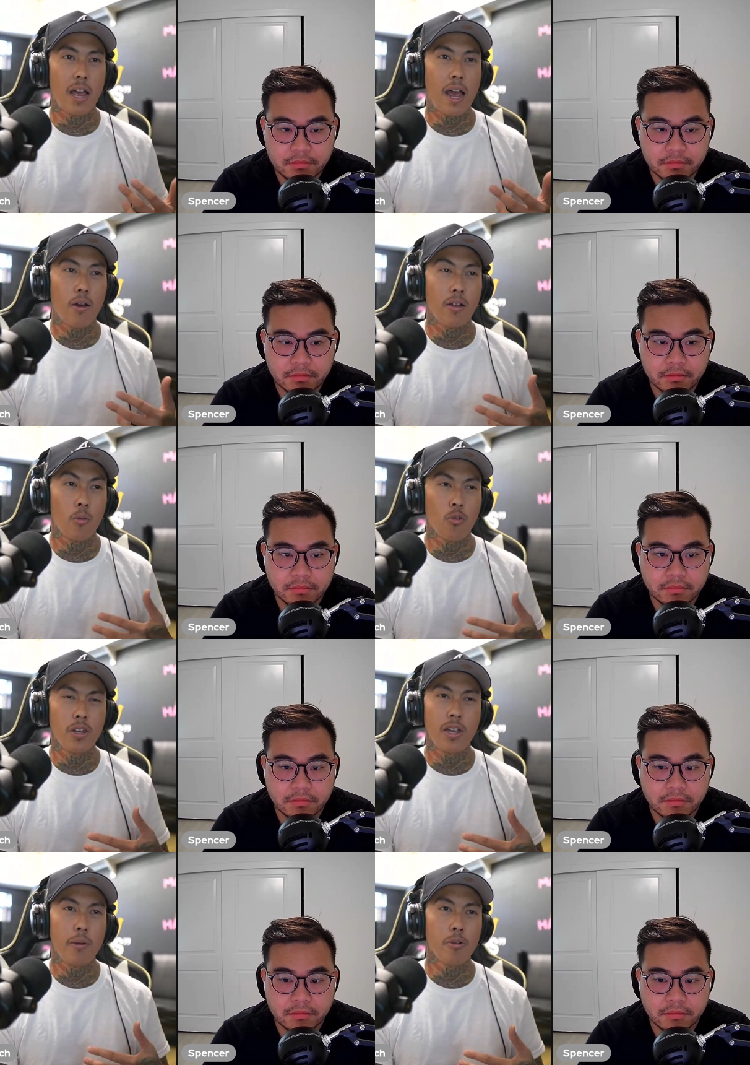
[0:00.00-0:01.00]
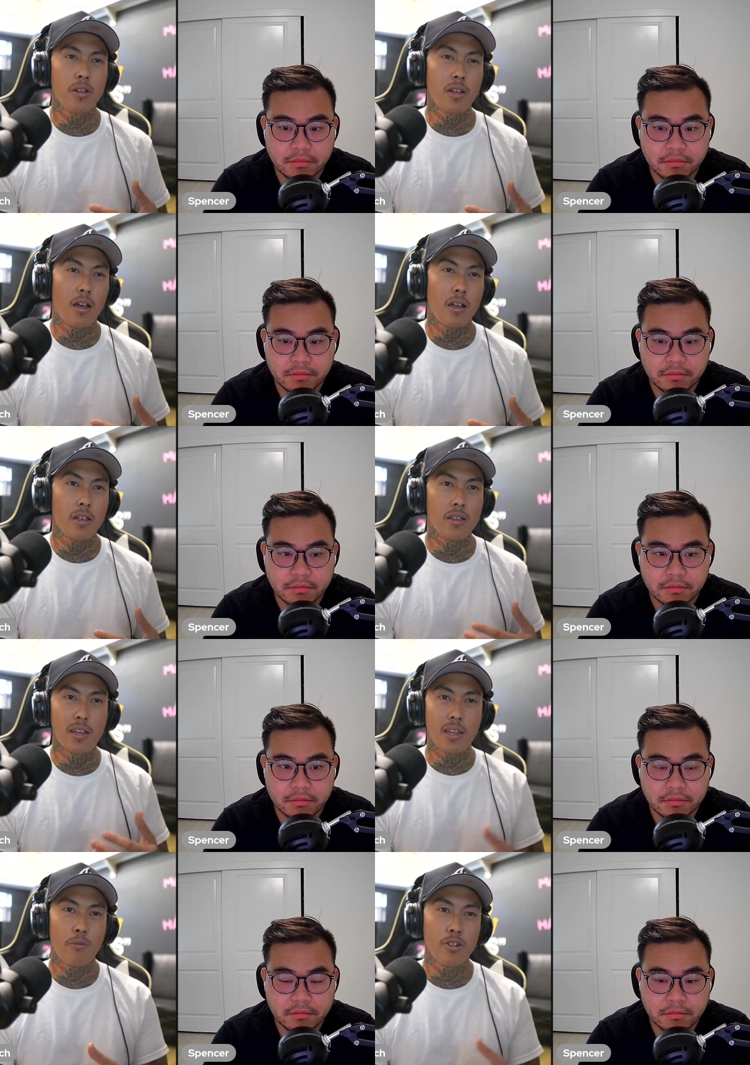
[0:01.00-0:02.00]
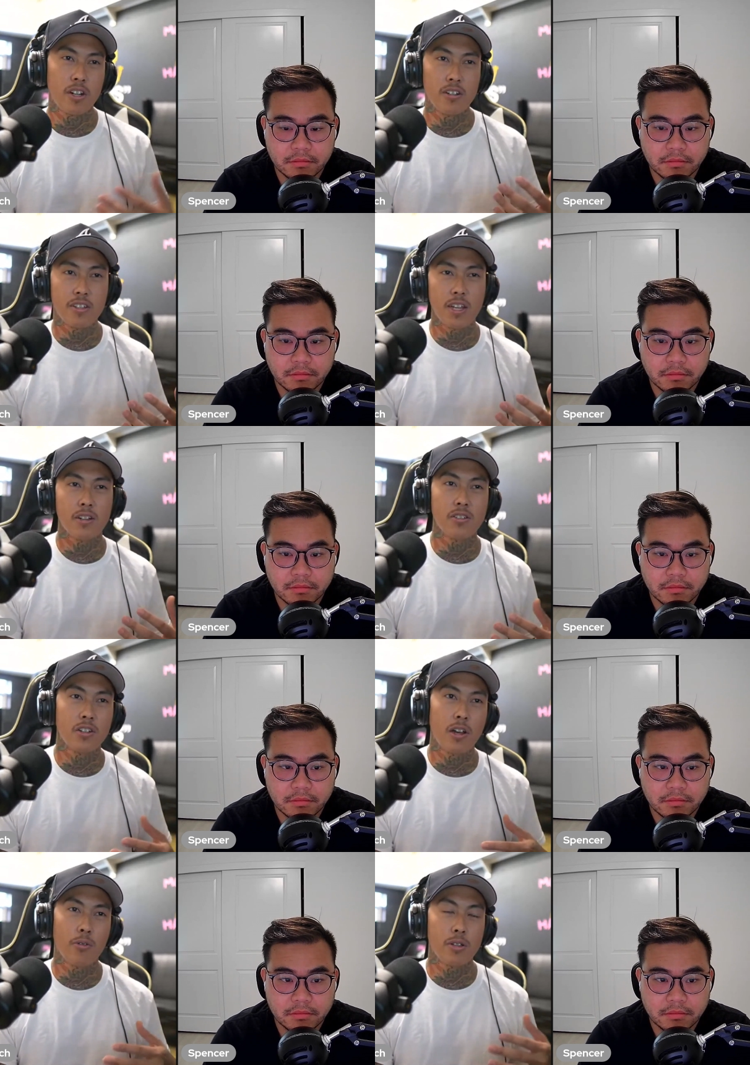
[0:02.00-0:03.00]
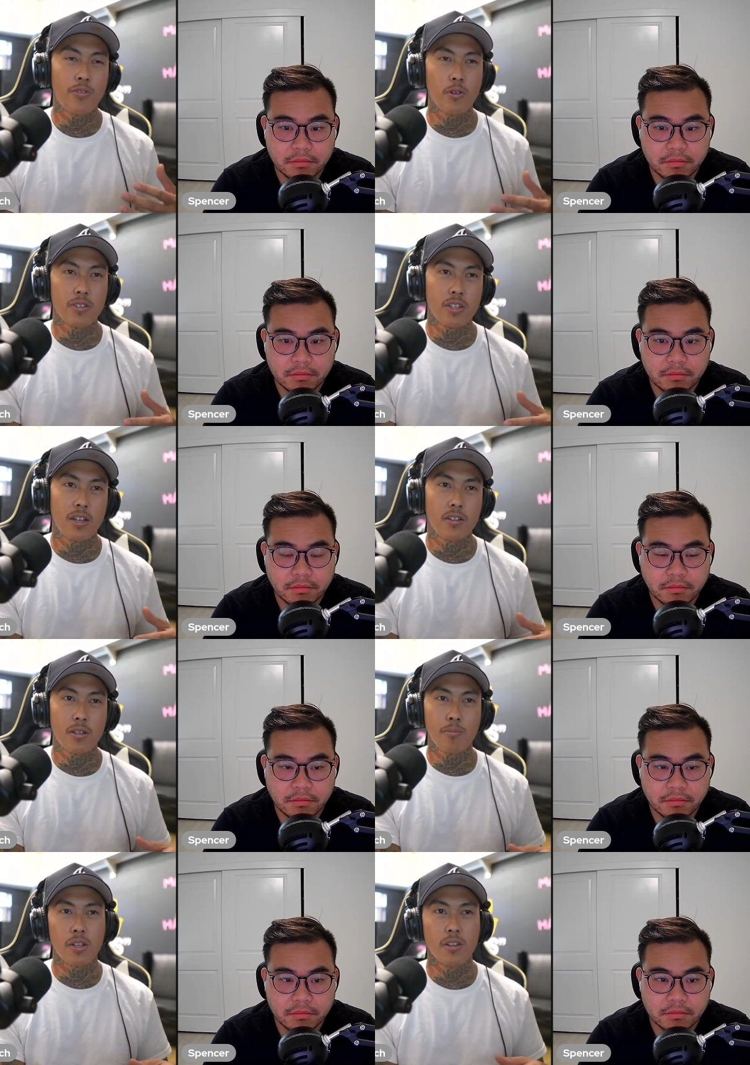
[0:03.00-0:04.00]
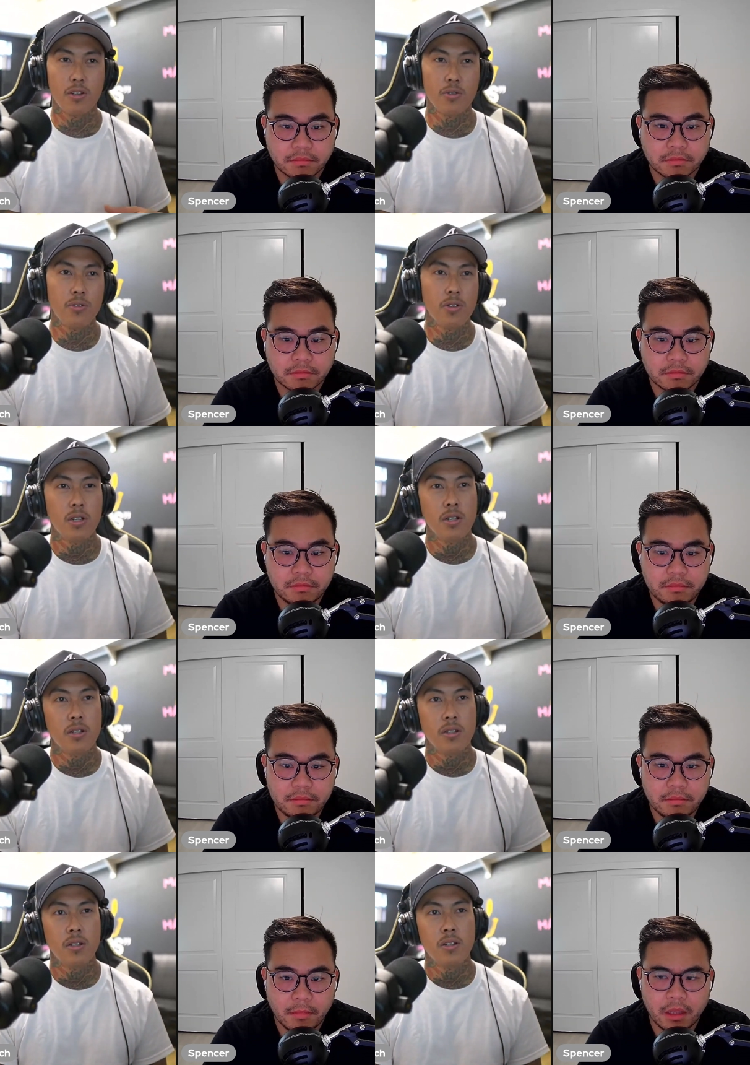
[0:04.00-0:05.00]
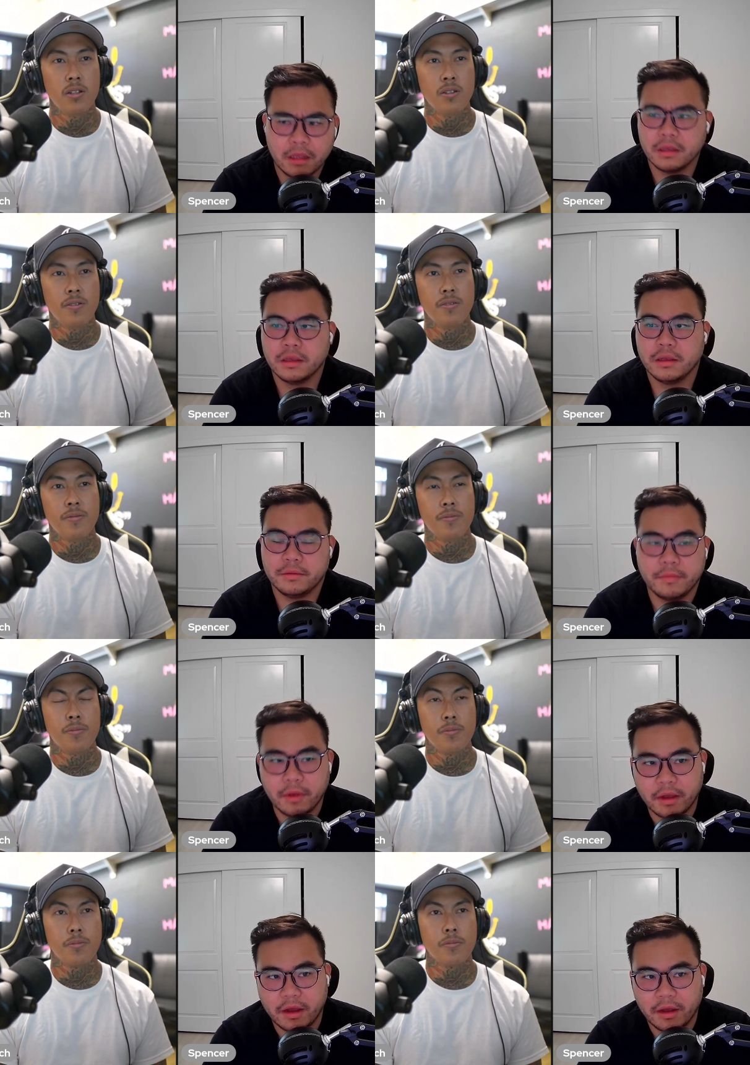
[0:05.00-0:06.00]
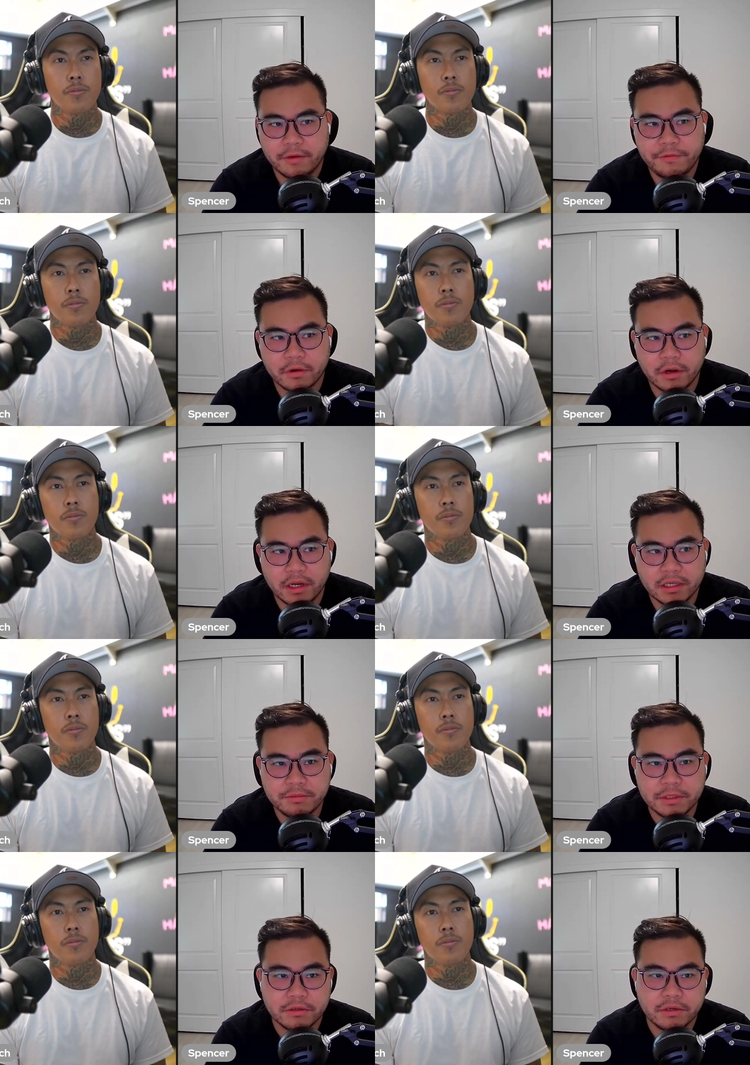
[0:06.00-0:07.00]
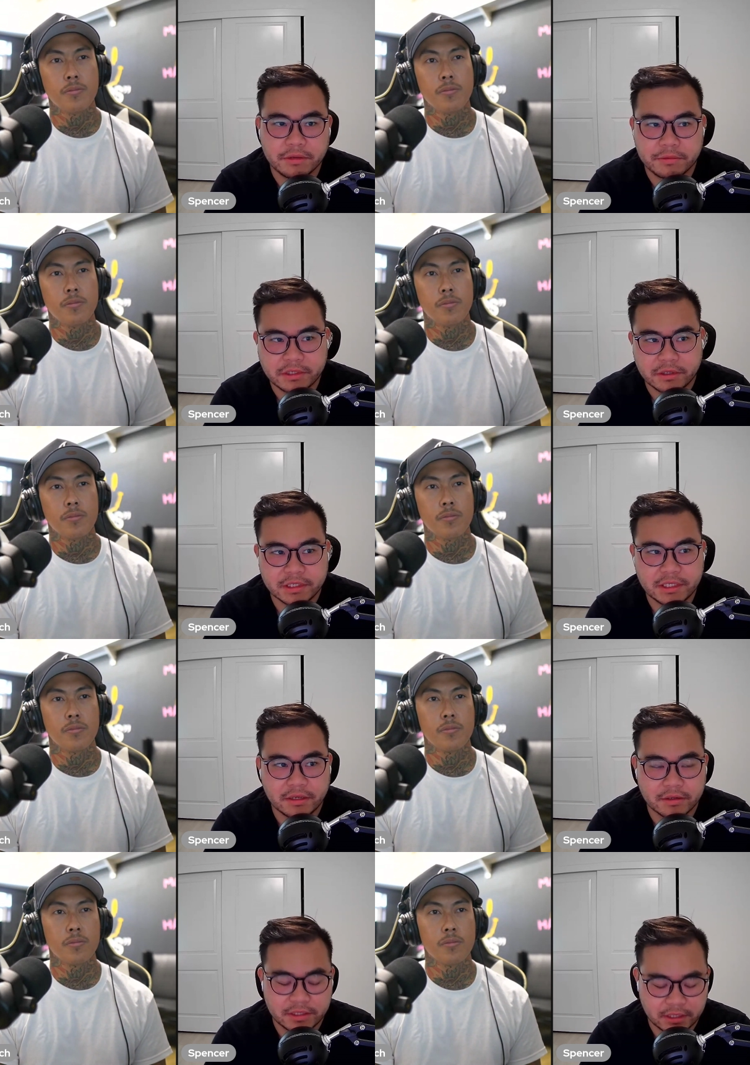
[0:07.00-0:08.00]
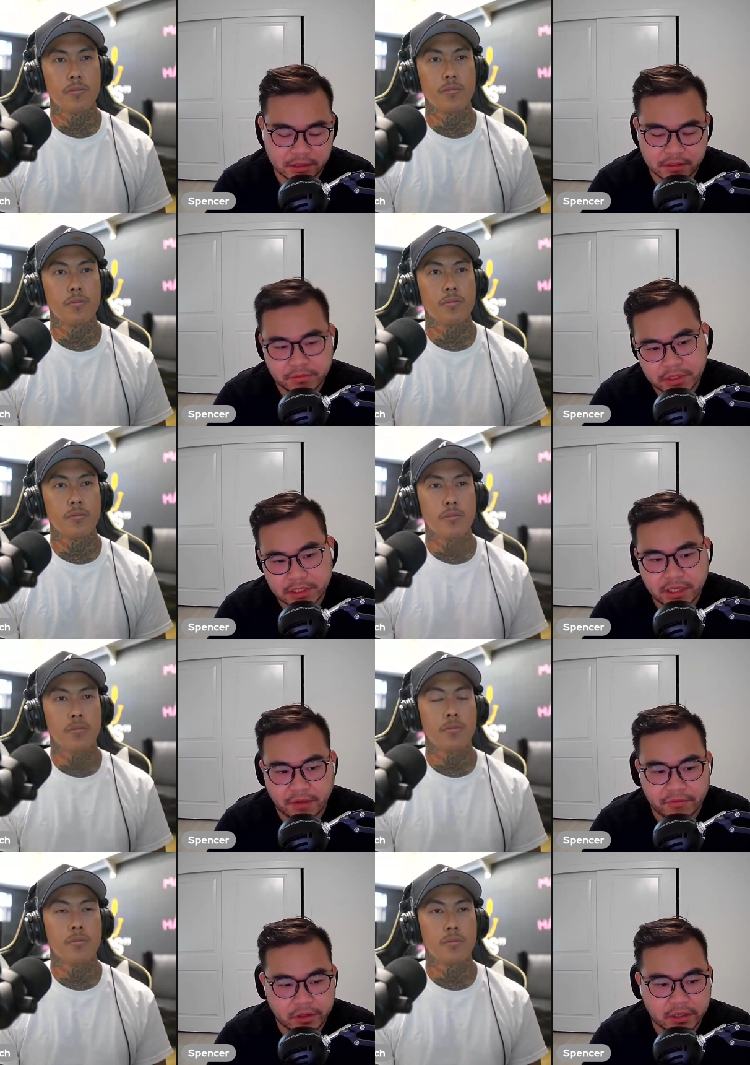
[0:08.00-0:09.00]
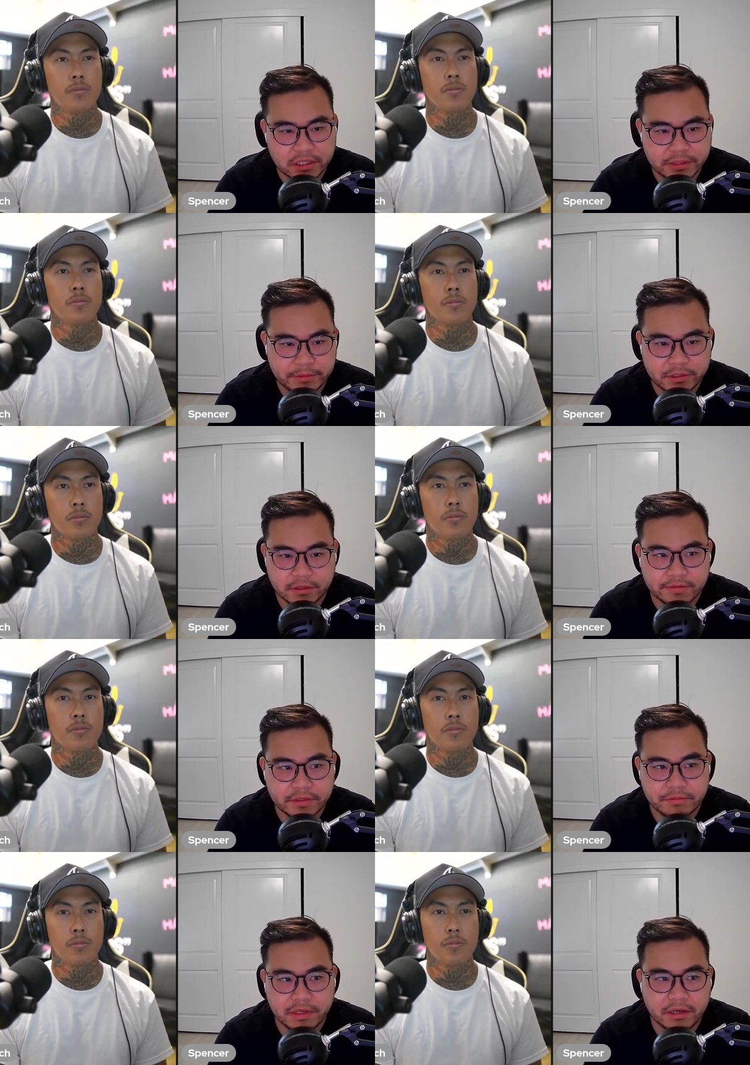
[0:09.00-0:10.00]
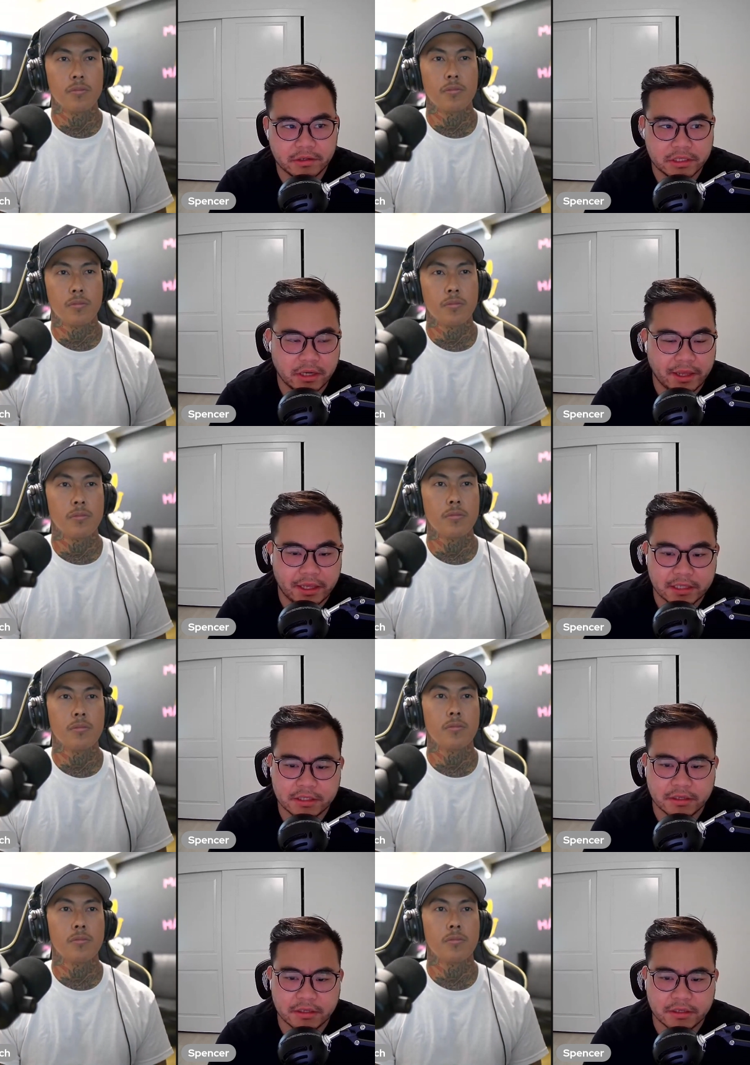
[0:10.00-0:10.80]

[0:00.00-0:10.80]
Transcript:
Speaker 1: it. How were you able to get like return sales? Or are you always focusing on something new?
Speaker 2: For us, we do get return sales because we just have good customer service. We always try to answer